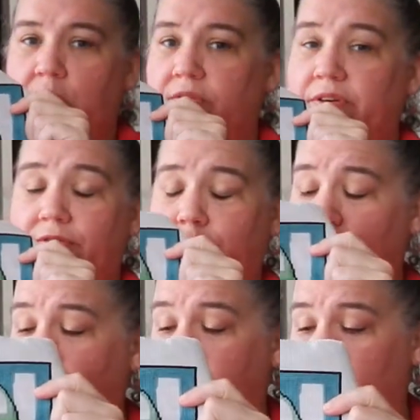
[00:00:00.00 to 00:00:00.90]
perfect for
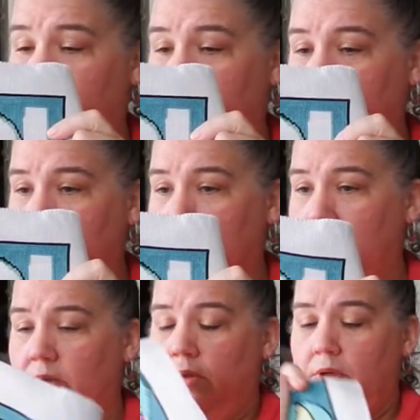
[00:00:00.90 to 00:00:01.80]
them.
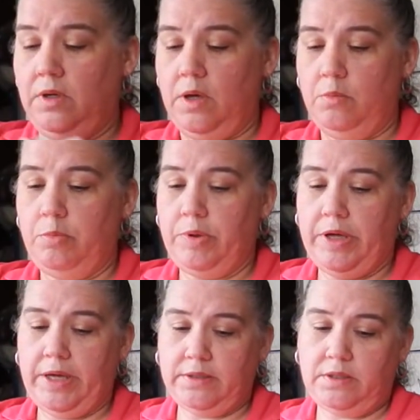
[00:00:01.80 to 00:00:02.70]

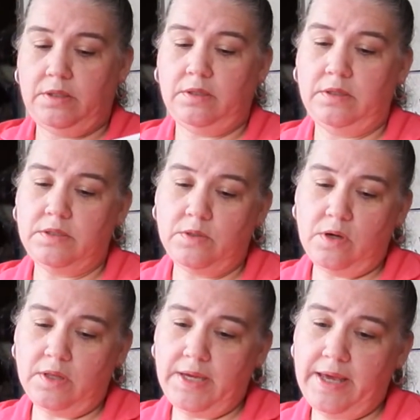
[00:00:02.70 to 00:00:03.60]
But, so
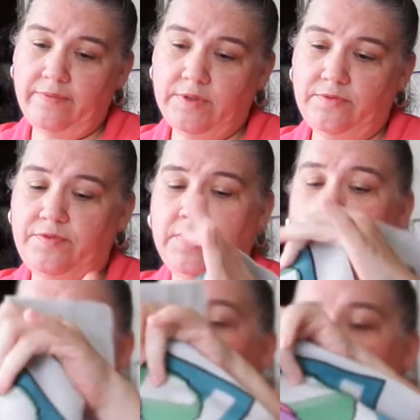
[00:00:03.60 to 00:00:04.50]
all I have to
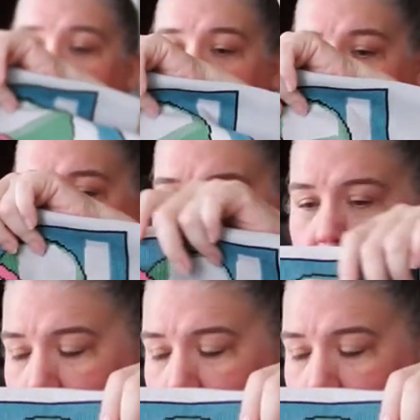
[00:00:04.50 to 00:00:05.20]
finish is,